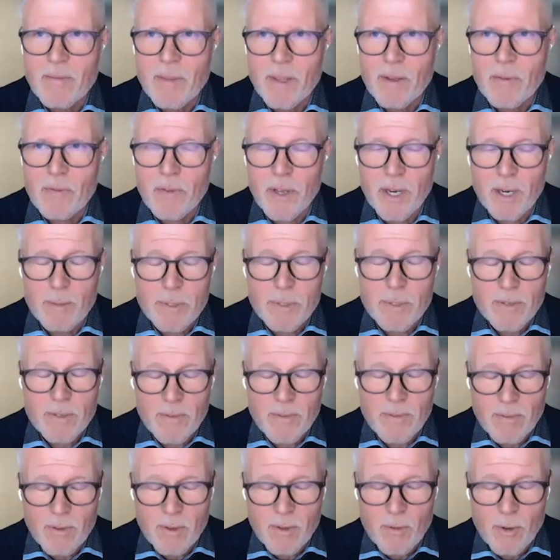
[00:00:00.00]
Philips,
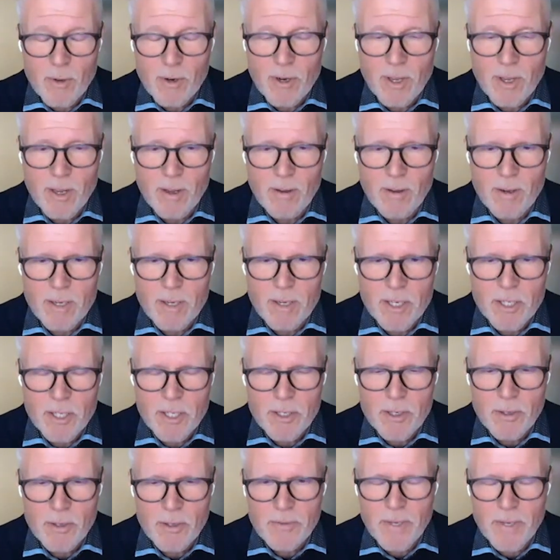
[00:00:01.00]
we were working on the
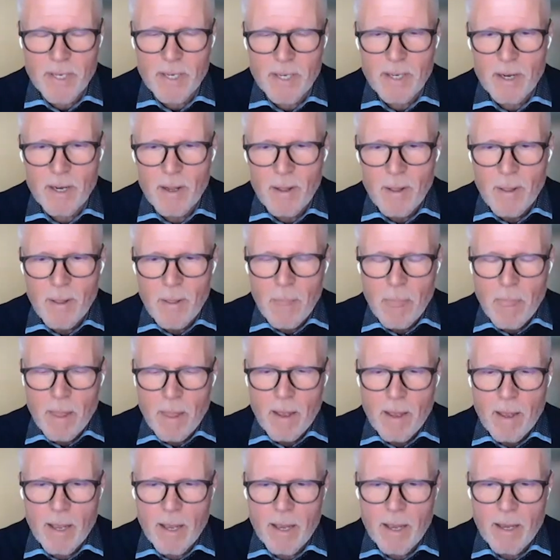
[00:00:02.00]
digital twin,
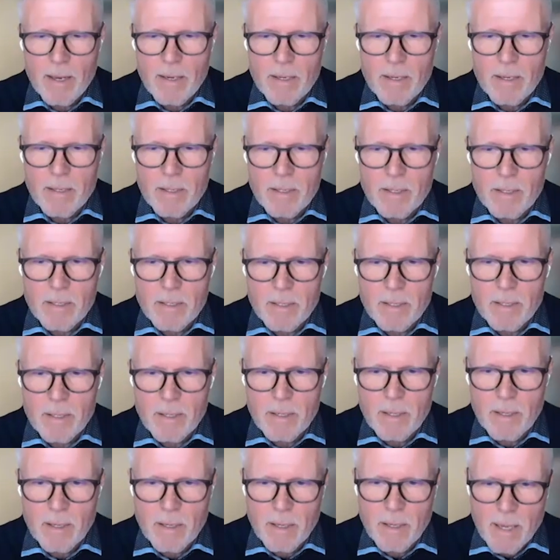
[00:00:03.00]
and
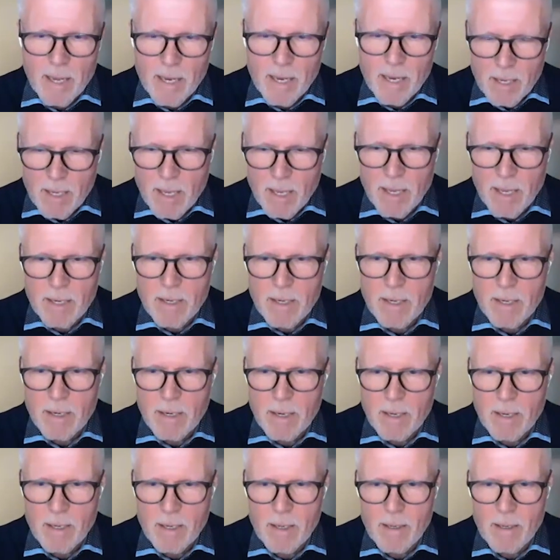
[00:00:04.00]
again
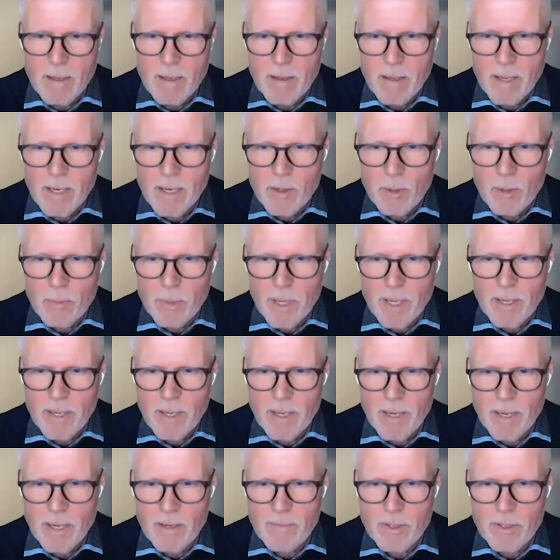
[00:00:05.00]
in
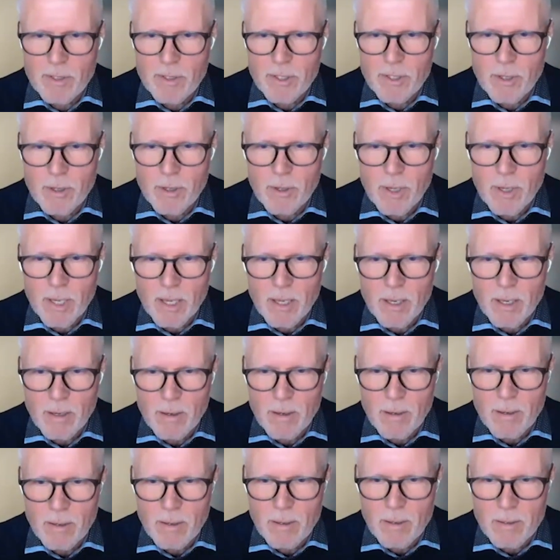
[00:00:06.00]
Dubai, I was talking
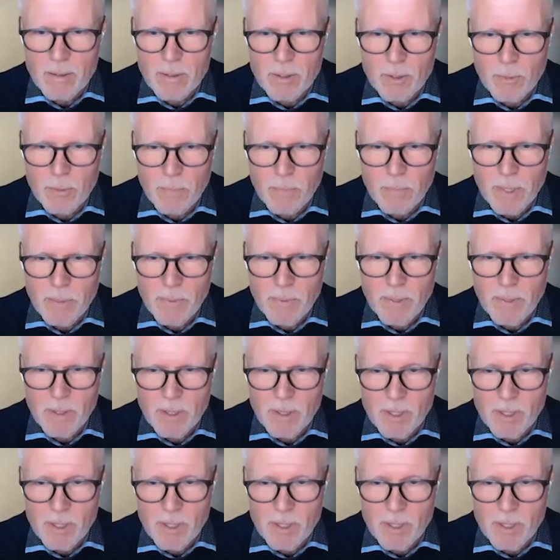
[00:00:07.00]
to people,